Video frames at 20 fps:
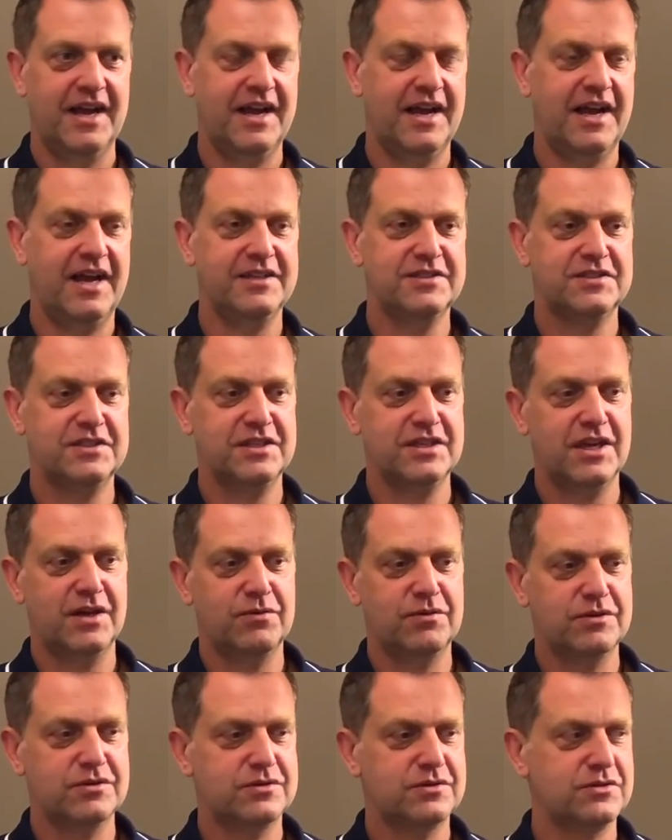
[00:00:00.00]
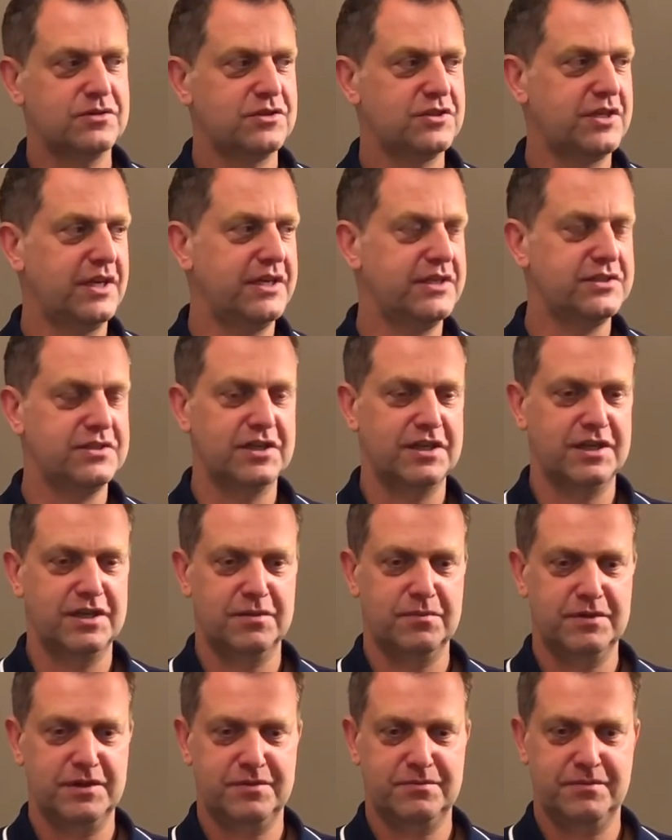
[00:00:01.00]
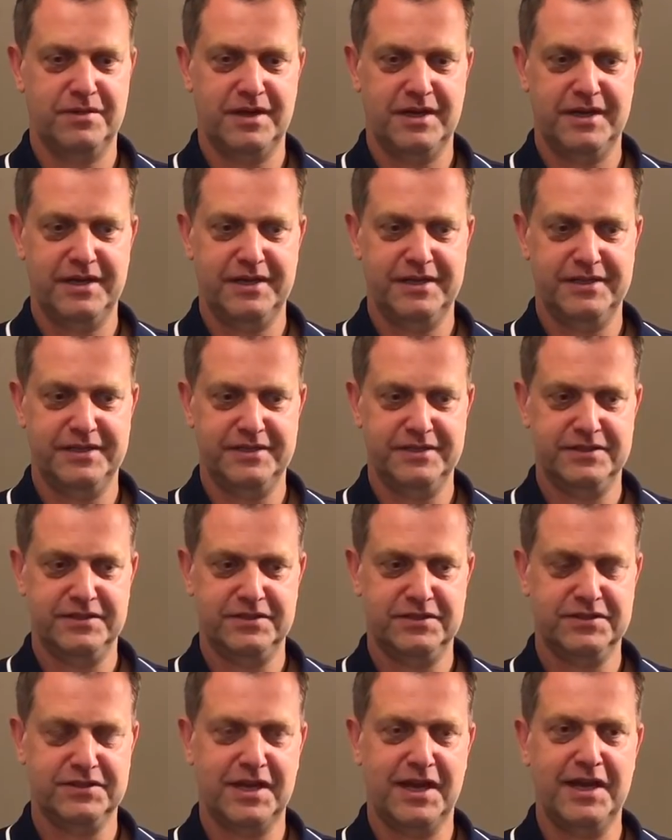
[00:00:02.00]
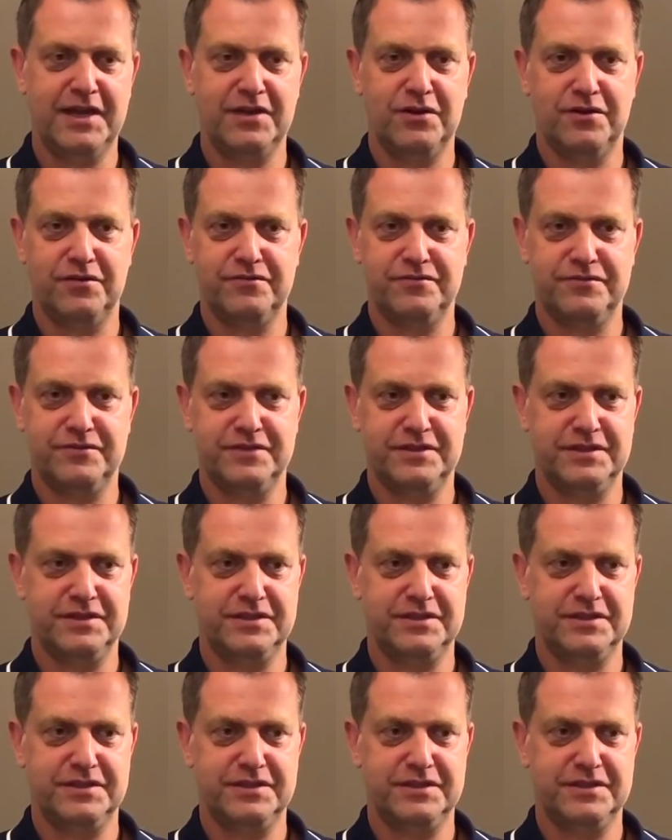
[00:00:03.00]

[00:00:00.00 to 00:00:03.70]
I think I want to change a little bit my style of